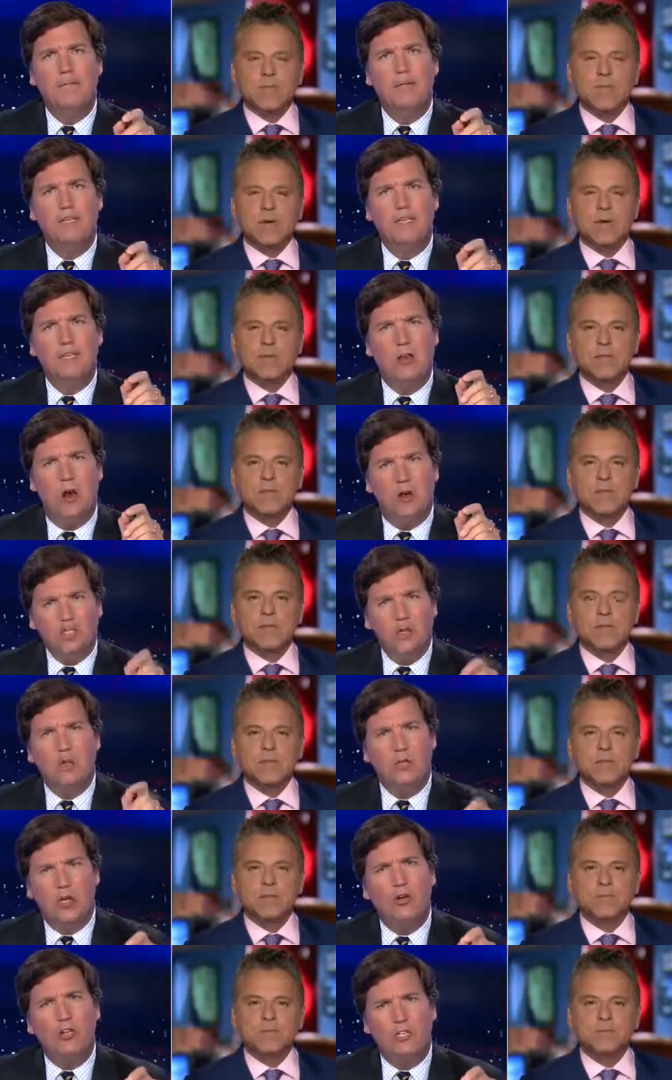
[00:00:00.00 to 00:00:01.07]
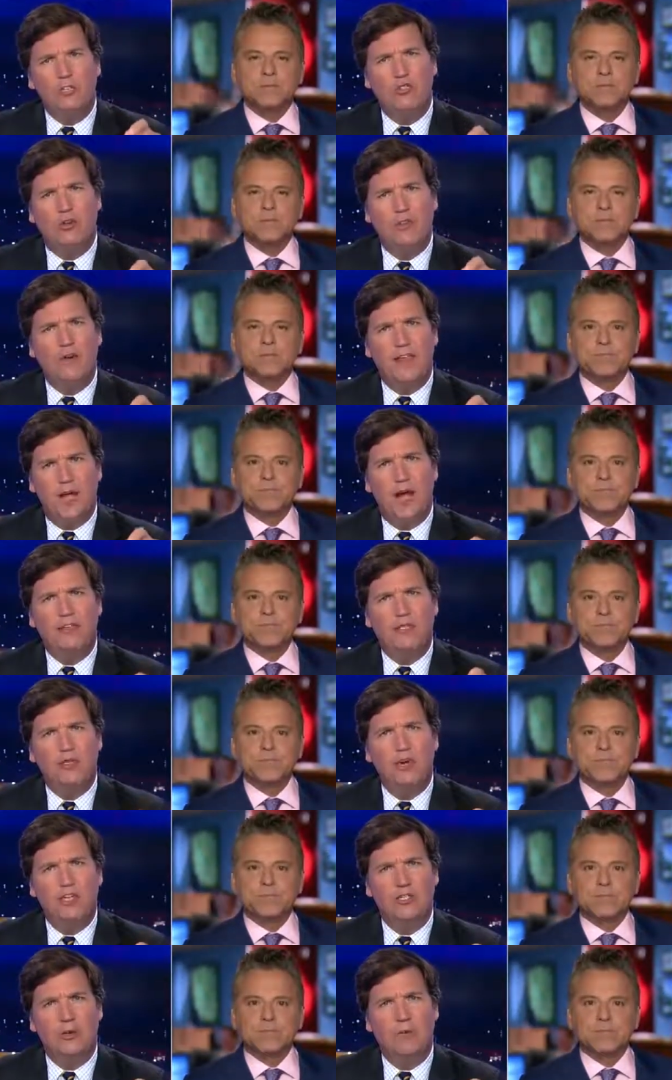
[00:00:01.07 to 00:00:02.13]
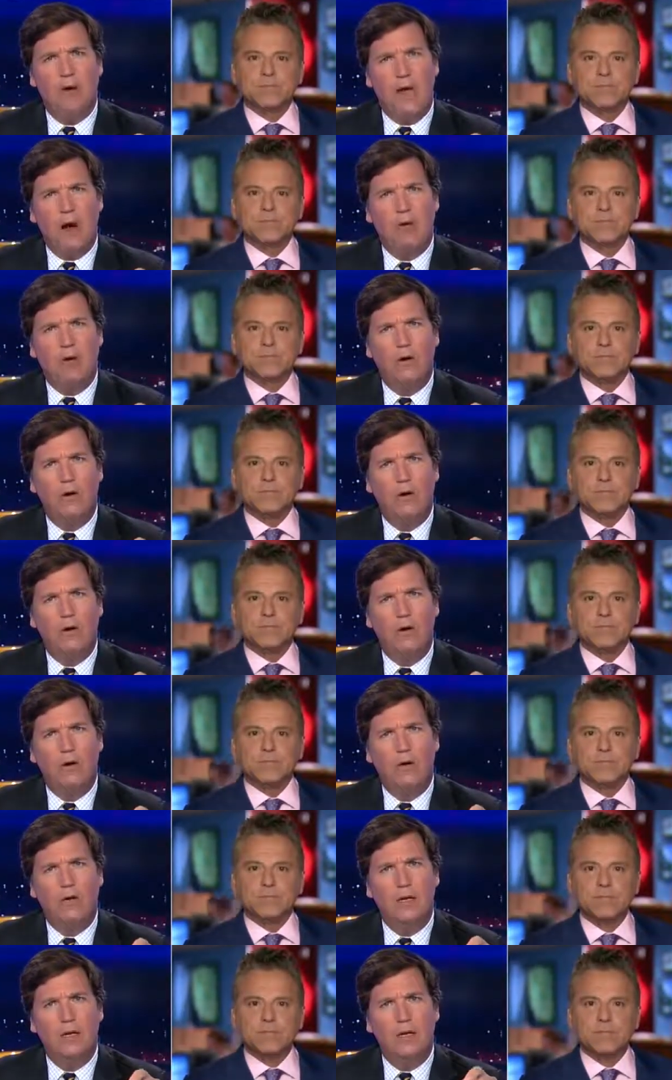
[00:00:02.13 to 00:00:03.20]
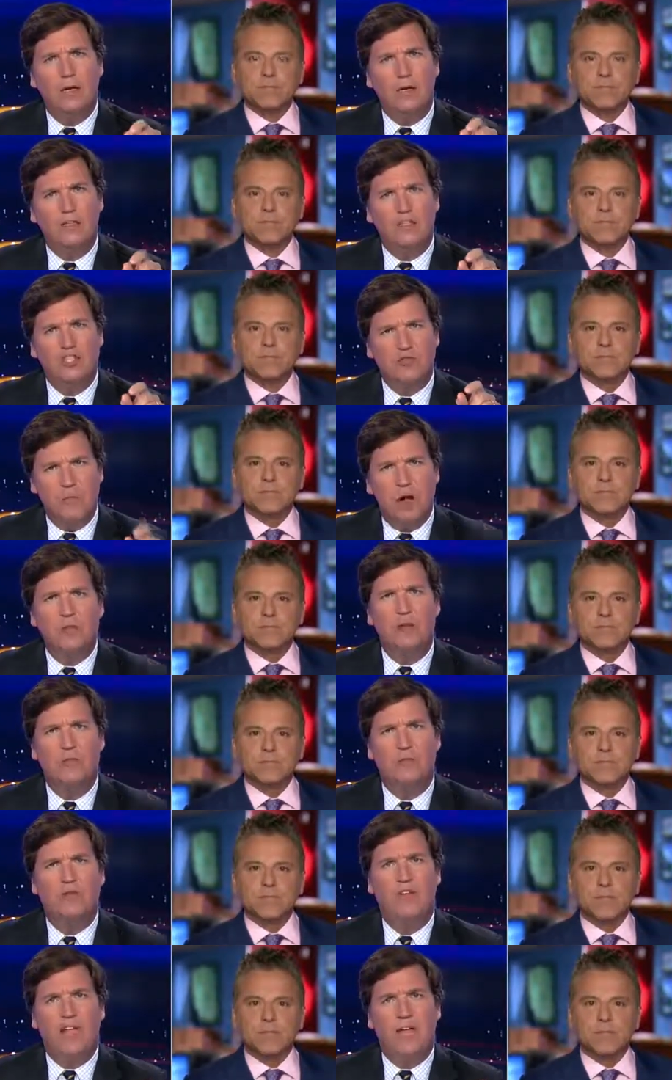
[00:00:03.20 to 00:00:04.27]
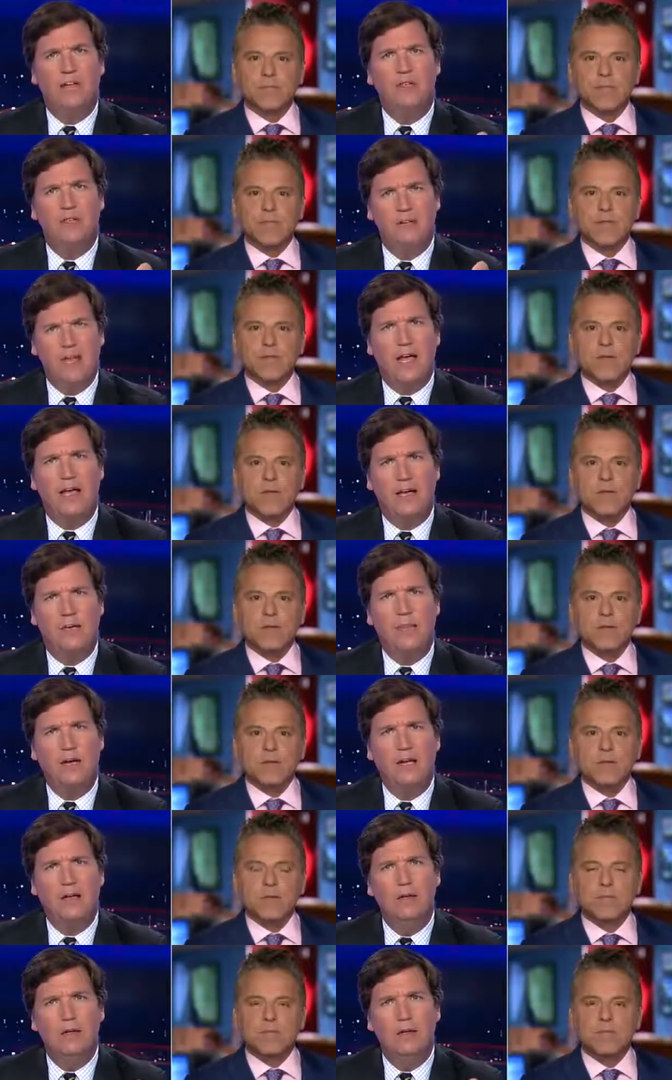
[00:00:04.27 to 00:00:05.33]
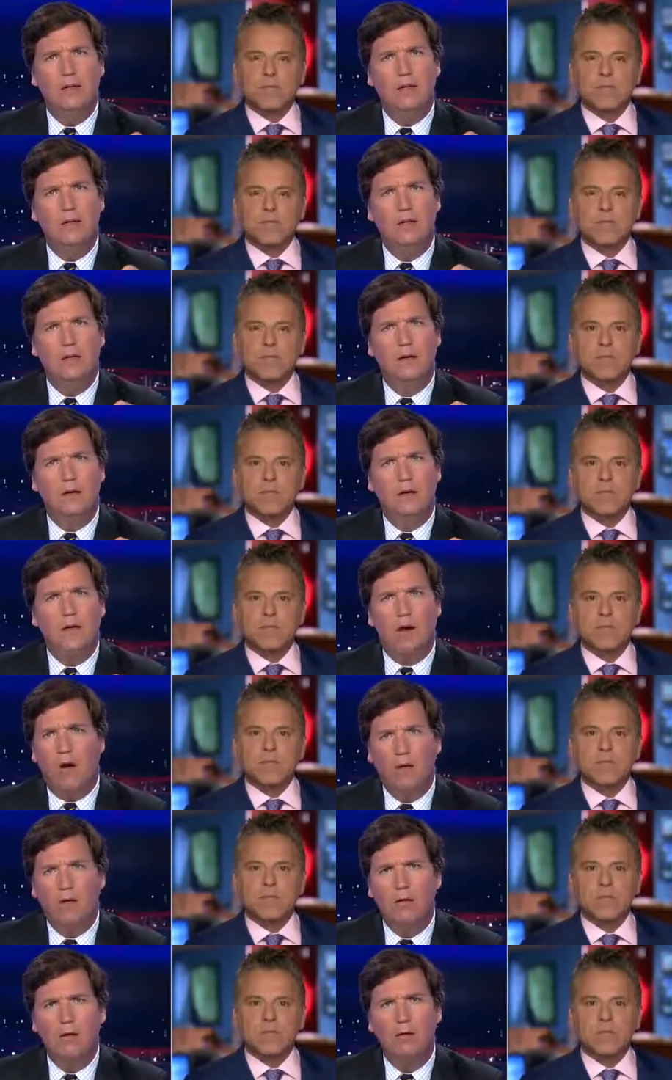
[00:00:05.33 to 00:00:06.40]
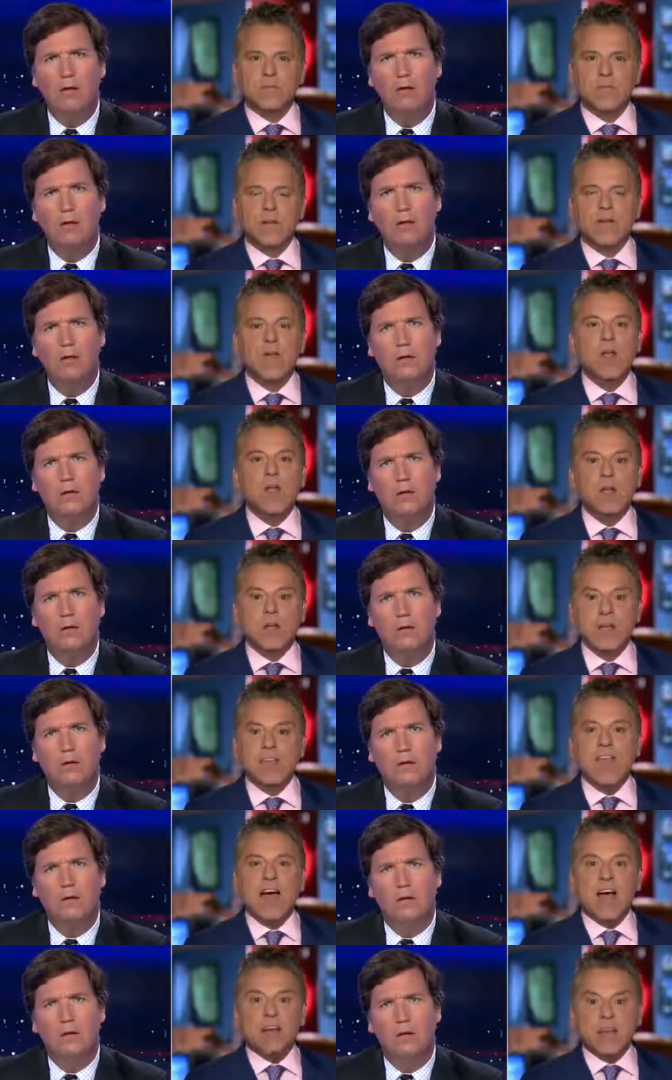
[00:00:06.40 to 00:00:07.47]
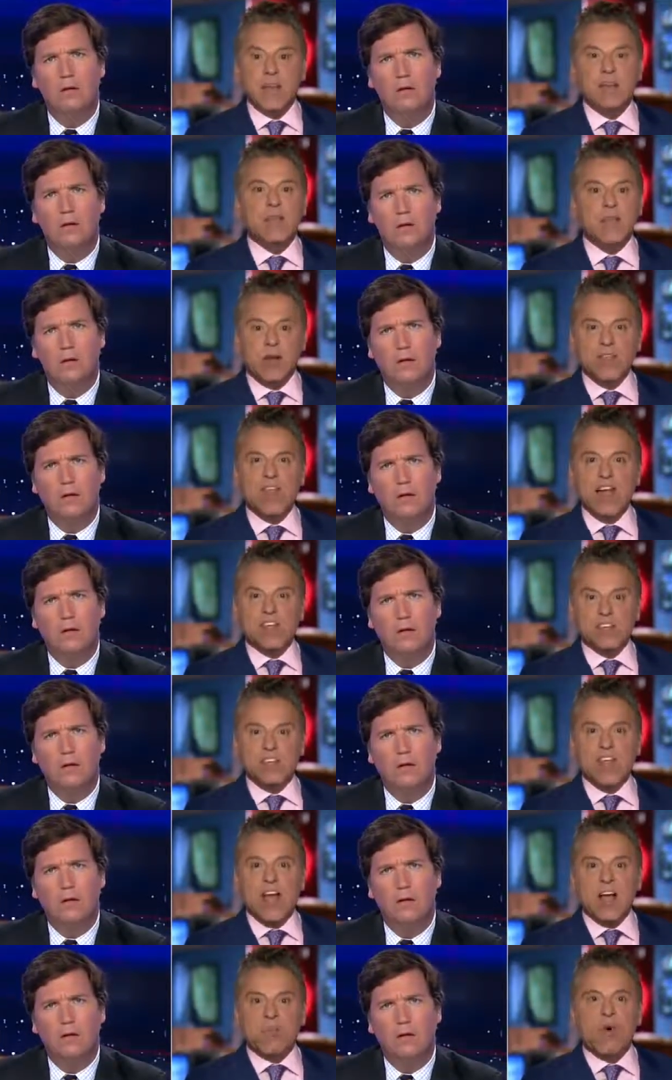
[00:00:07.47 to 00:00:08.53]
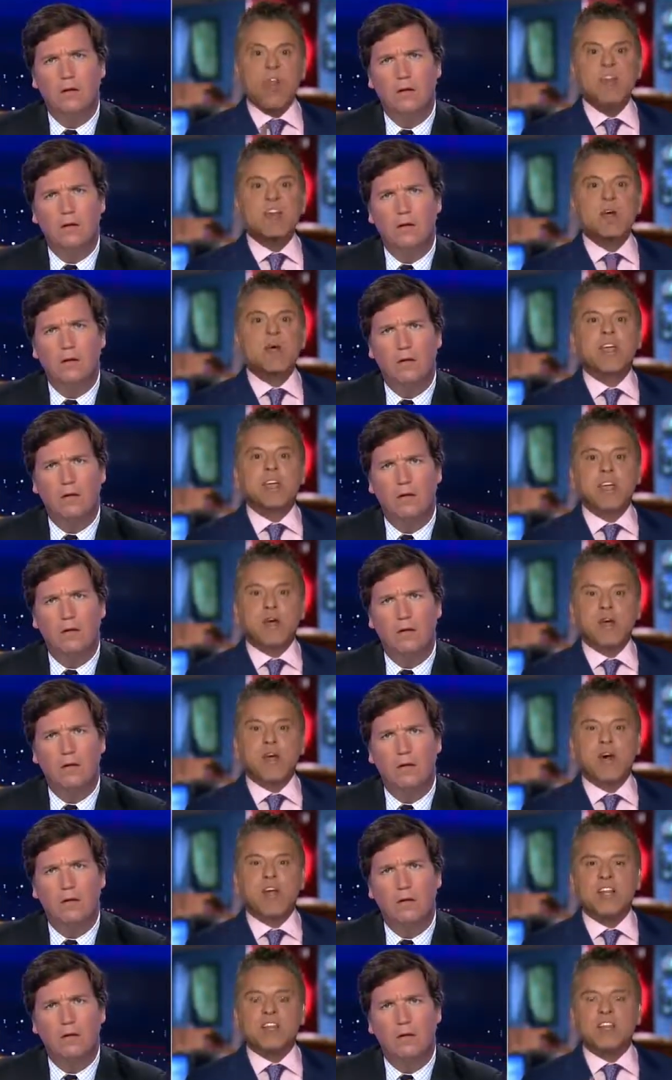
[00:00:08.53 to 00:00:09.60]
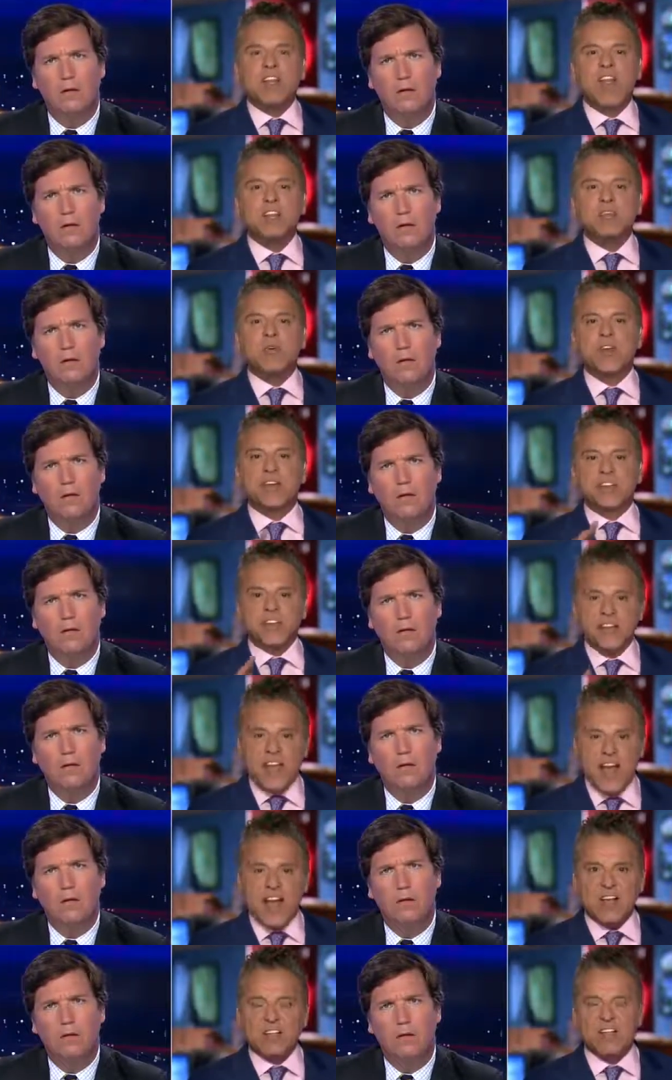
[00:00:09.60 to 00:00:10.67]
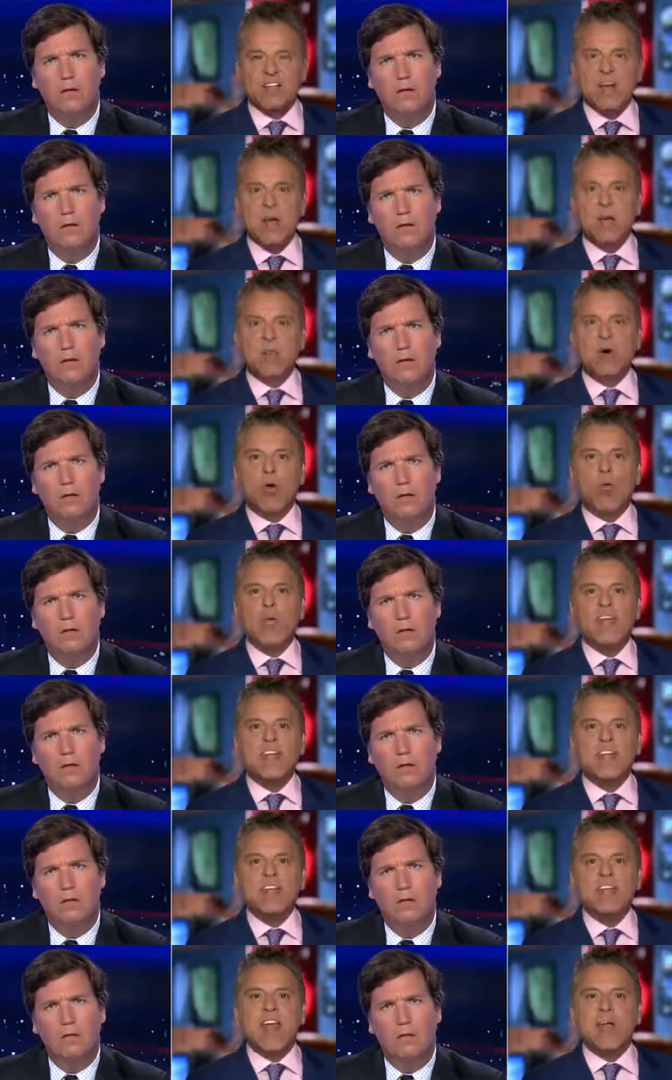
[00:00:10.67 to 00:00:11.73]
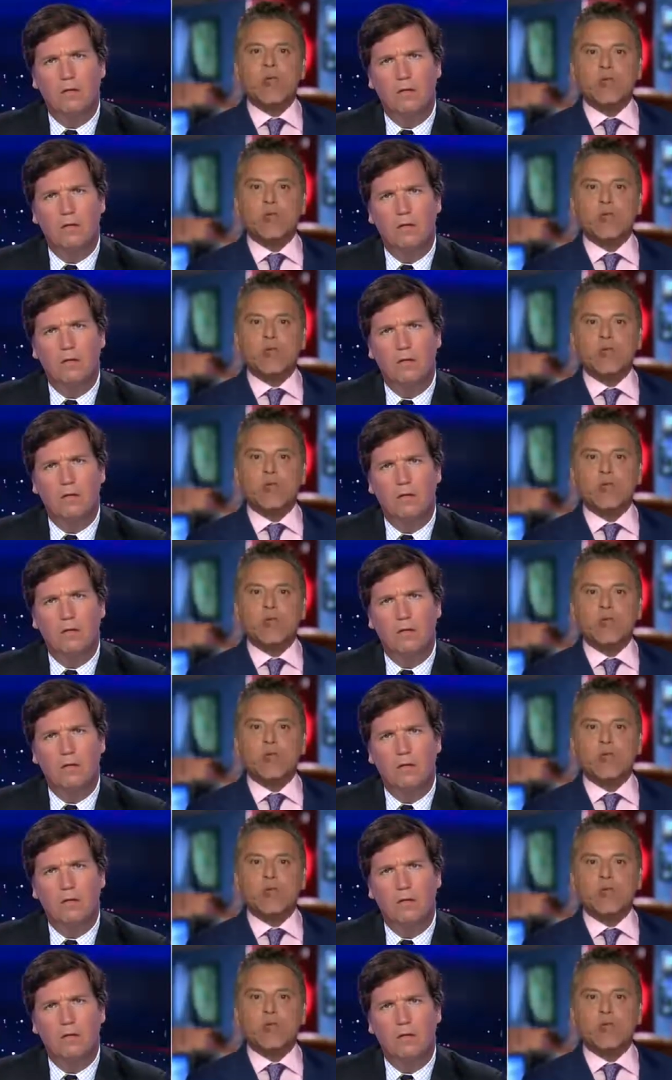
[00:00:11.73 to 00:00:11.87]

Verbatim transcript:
Speaker 1: Right. Aren't you a little concerned by the concentration of power in a small number of hands in that company
Speaker 2: at all? Yeah. yeah. Yes, yeah. One thing we can agree on is the answer is yes, but we need a